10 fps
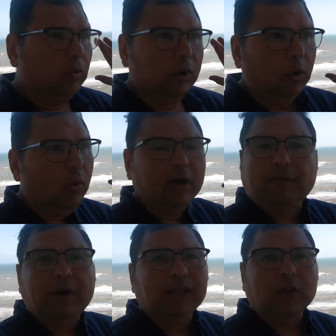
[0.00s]
We don't want
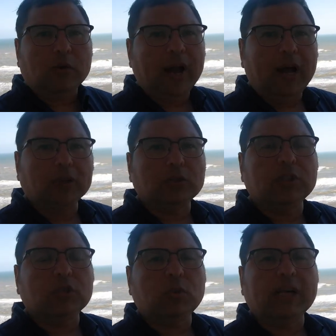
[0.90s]
to fight the crowds. We
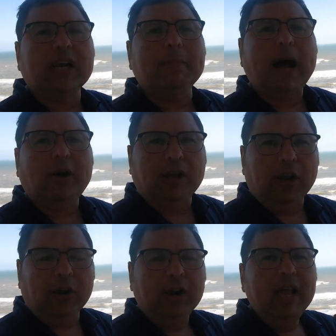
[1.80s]
just want to come out
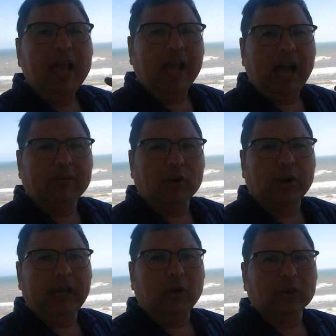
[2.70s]
here and have a
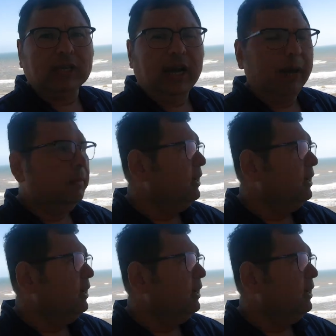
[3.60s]
great old time.